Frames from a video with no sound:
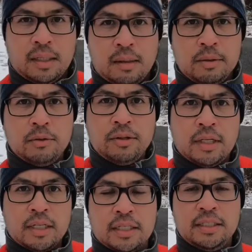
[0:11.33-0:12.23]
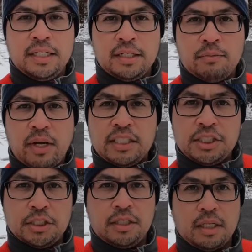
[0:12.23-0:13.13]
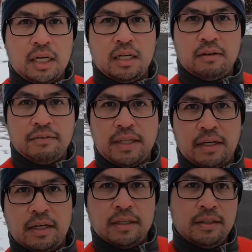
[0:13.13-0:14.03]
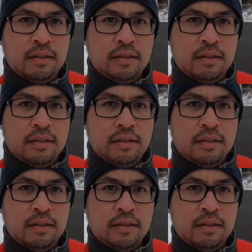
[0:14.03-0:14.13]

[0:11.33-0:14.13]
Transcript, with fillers: I'm doing the continuation of the